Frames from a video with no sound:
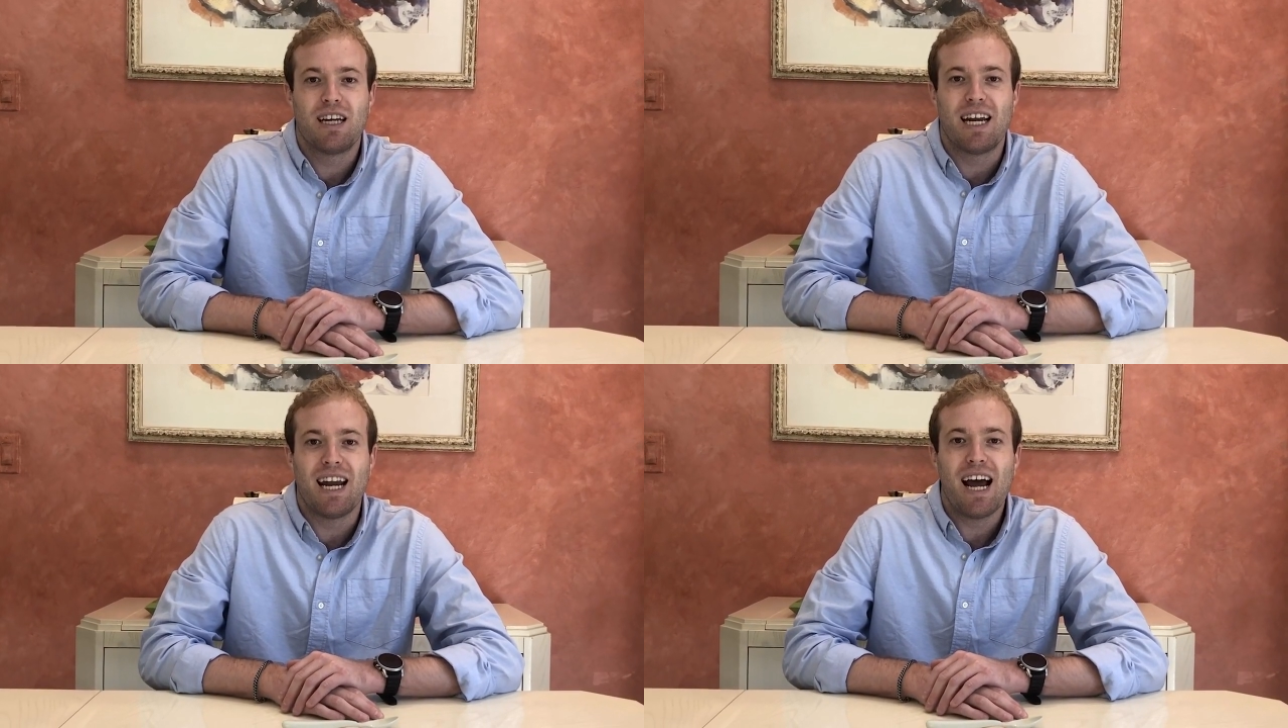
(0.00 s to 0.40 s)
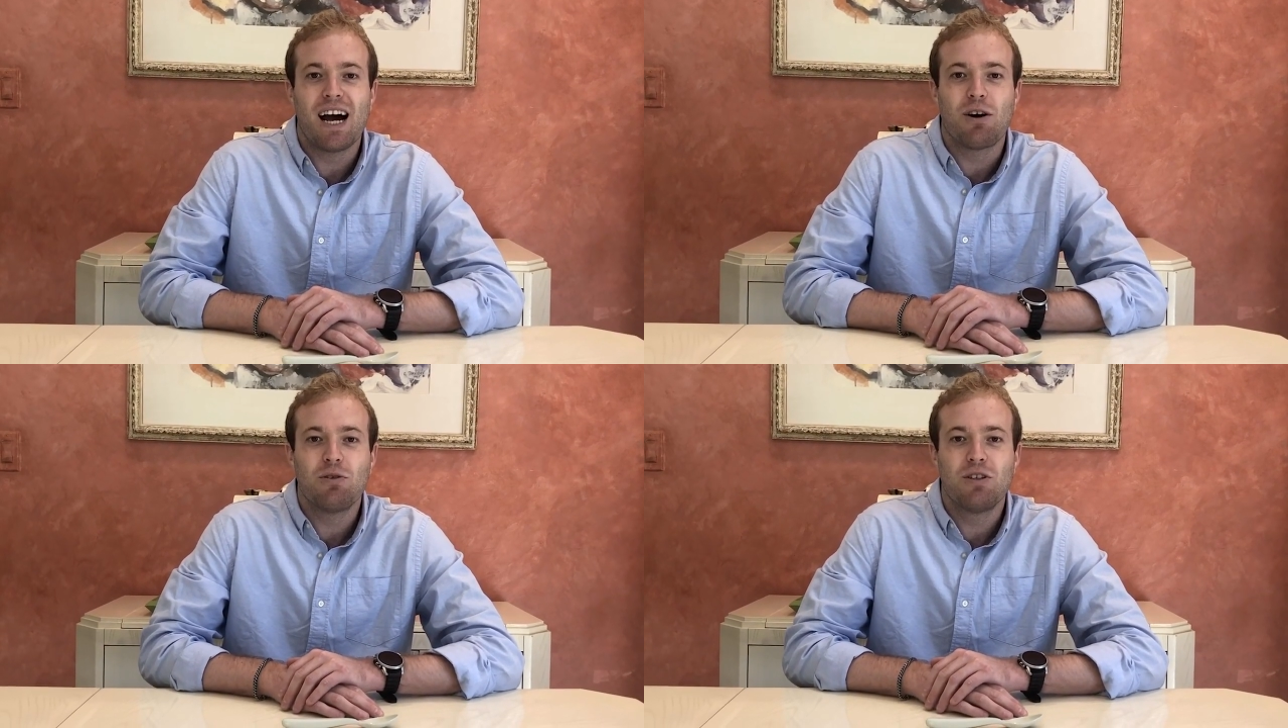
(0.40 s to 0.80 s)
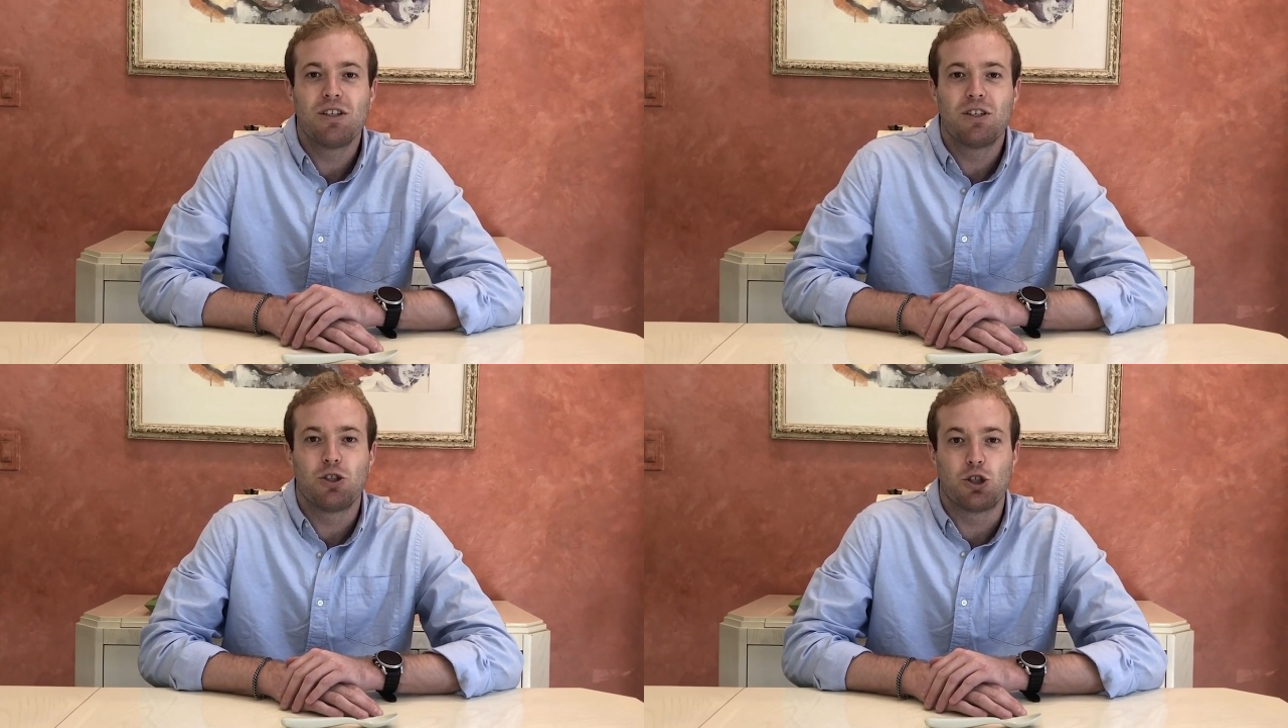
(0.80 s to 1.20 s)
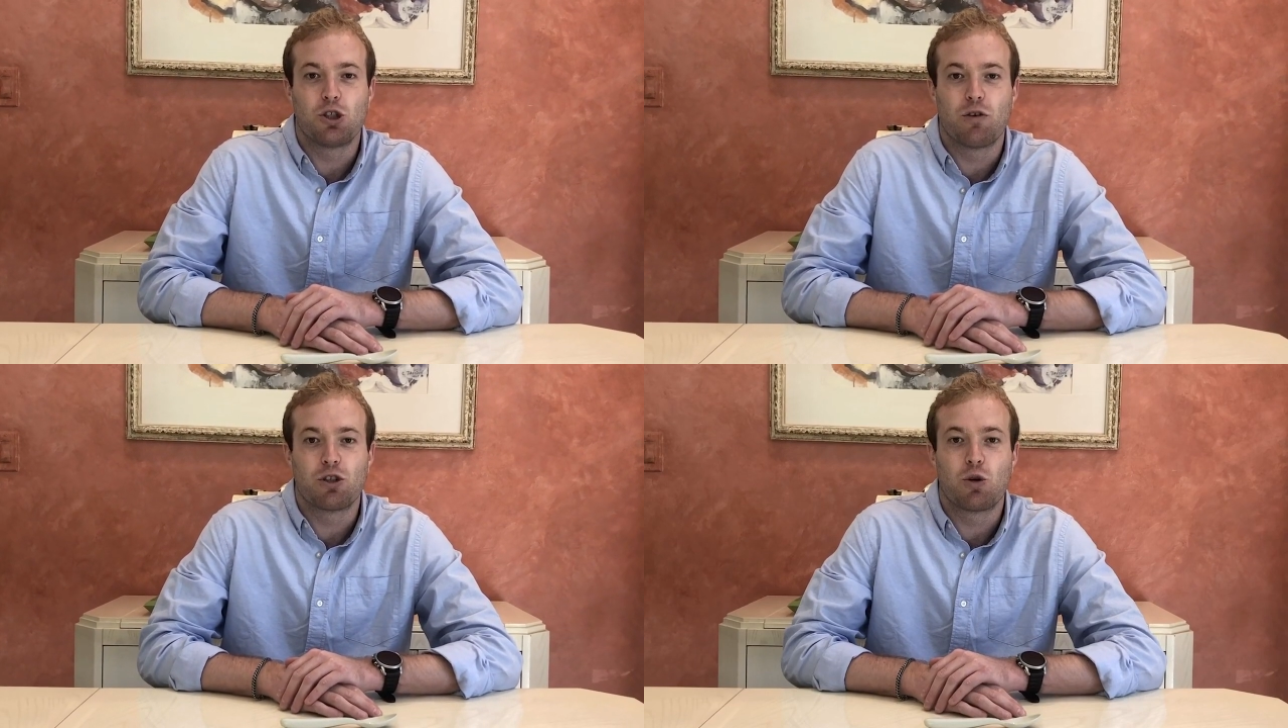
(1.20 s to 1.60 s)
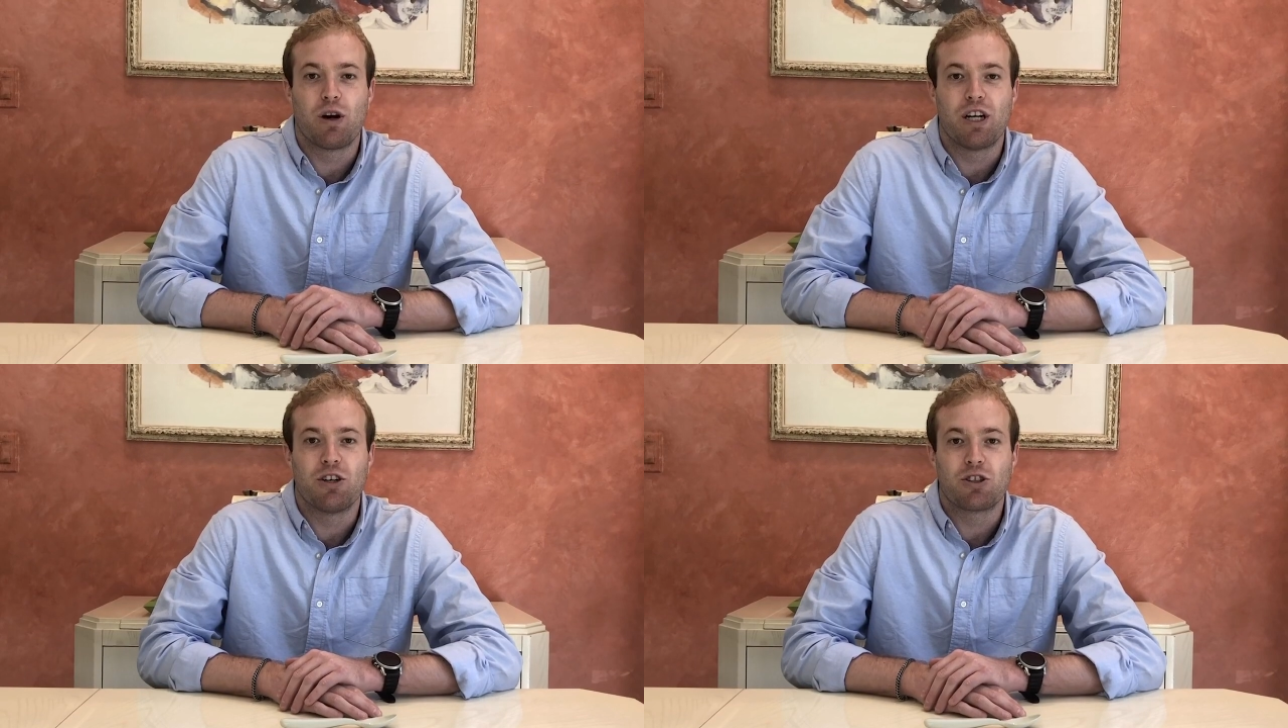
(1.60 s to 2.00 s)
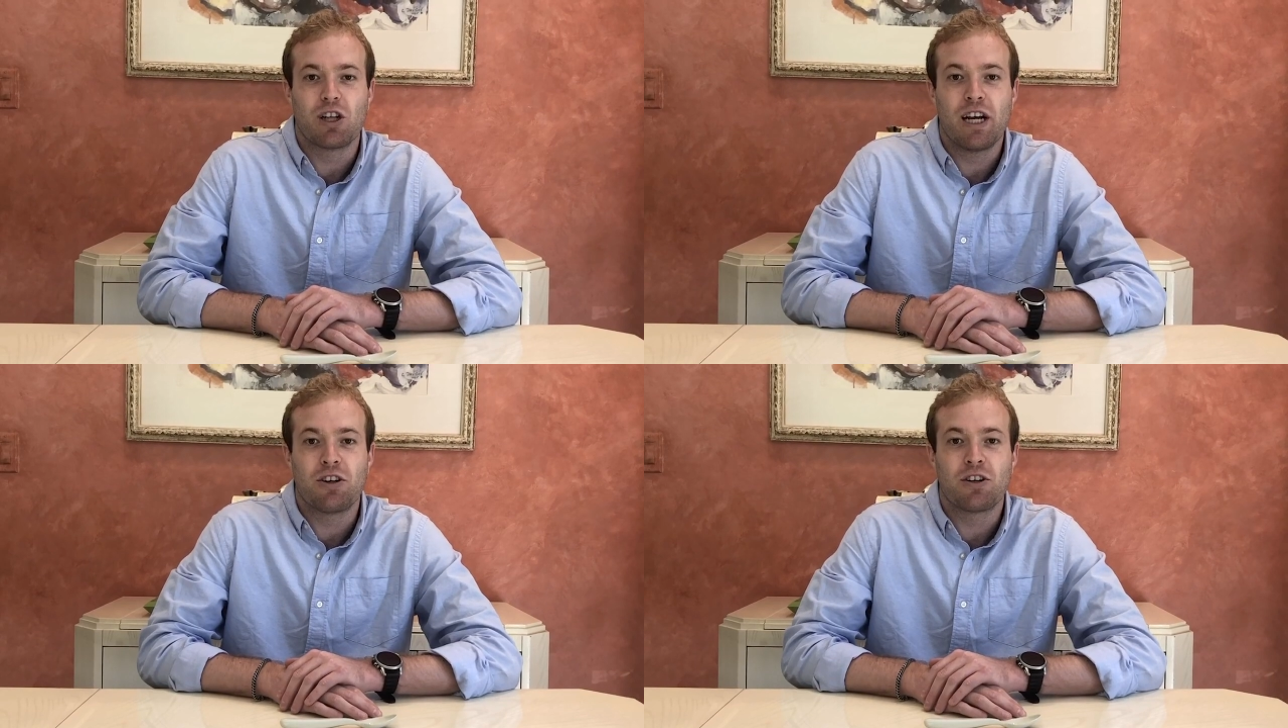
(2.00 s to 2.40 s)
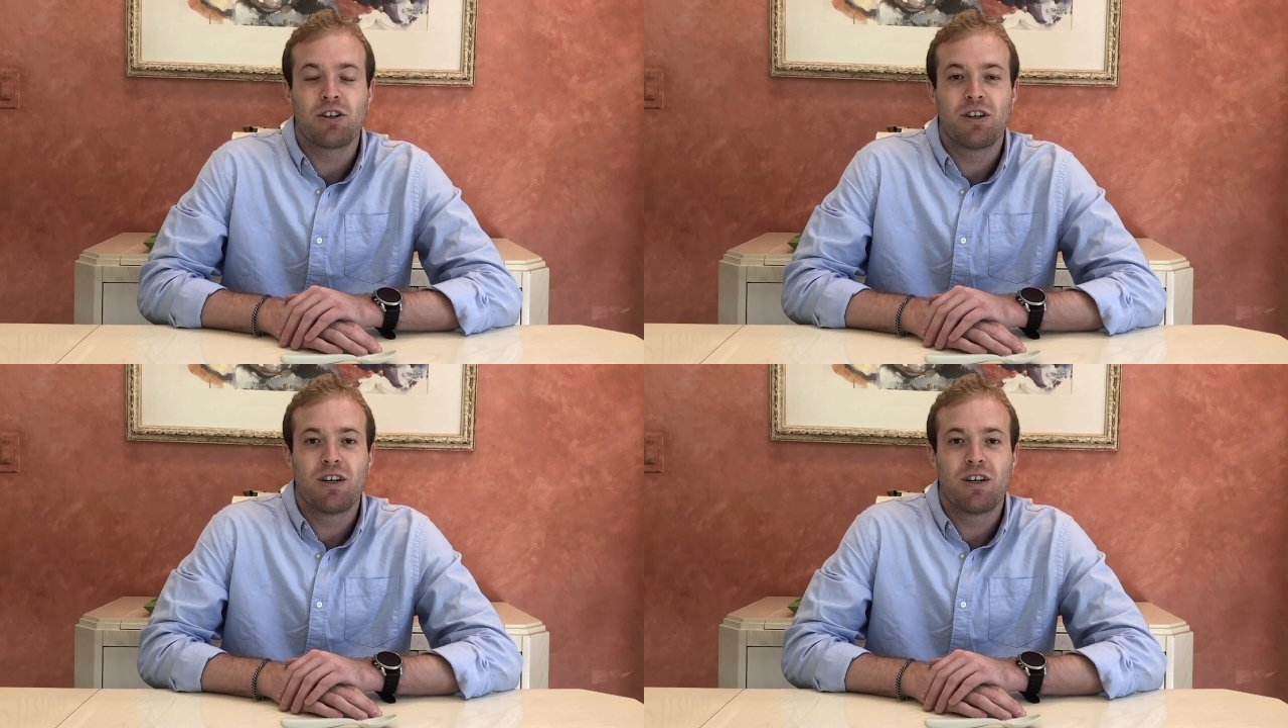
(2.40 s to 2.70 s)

And now, just over 20 years later,